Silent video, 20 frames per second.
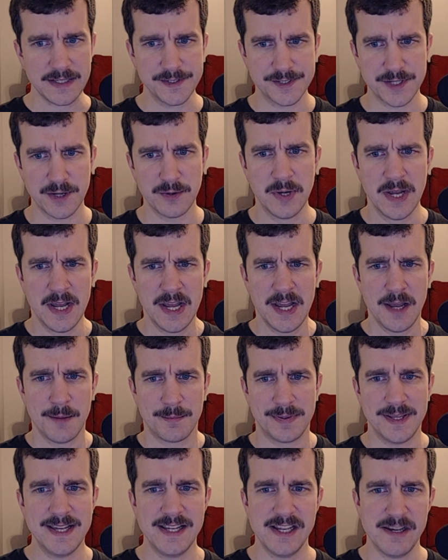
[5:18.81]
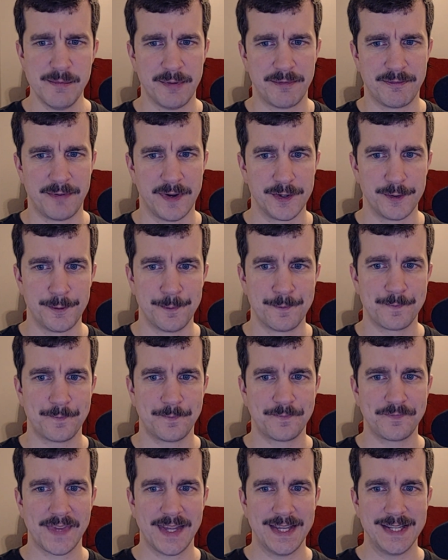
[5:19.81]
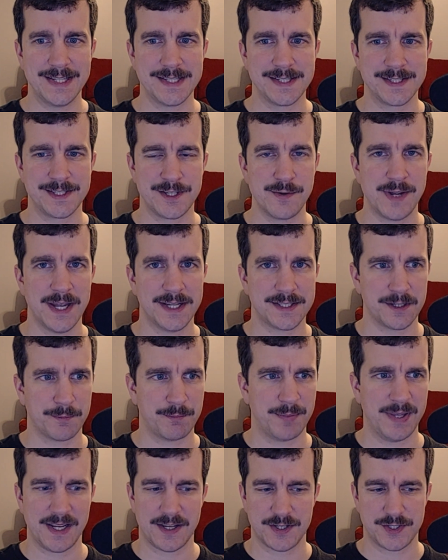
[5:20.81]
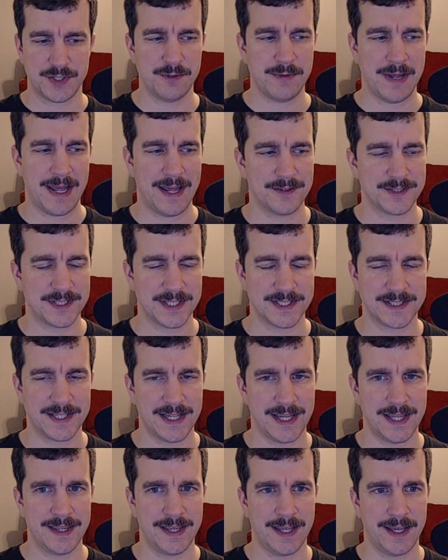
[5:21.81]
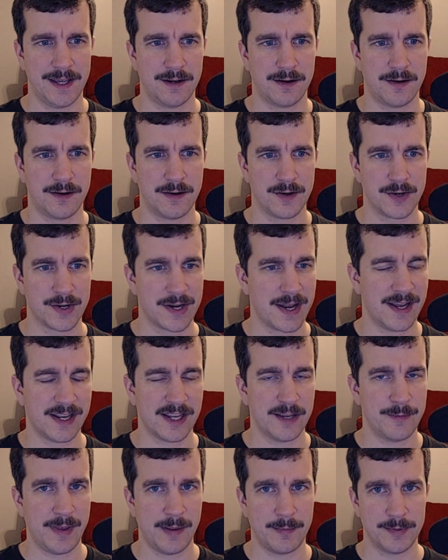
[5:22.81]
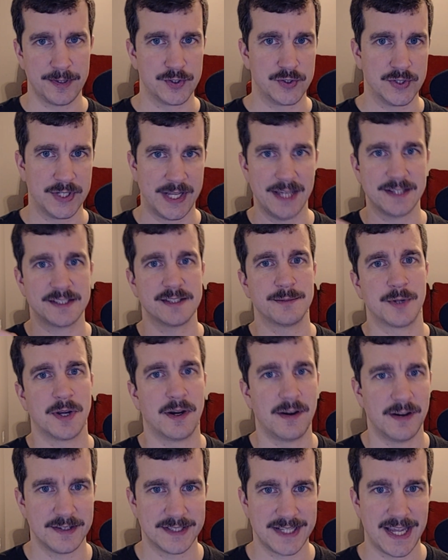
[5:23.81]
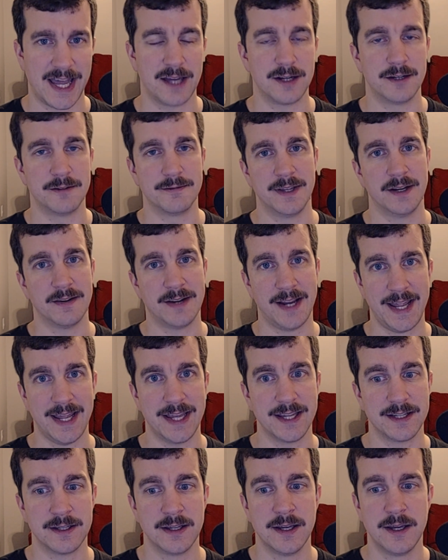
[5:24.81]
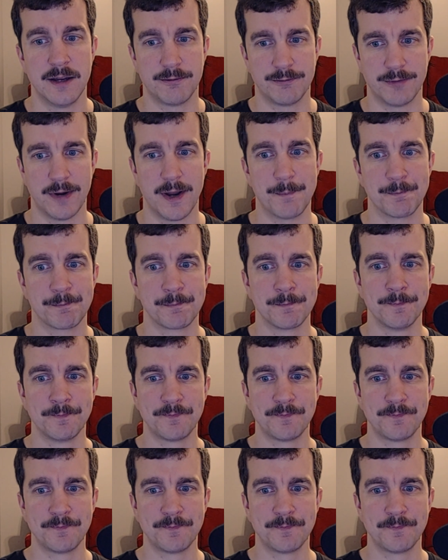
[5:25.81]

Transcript: So playing a Befuddle is you get to pick 2 houses that they are not going to be able to get some cards out of their hand from,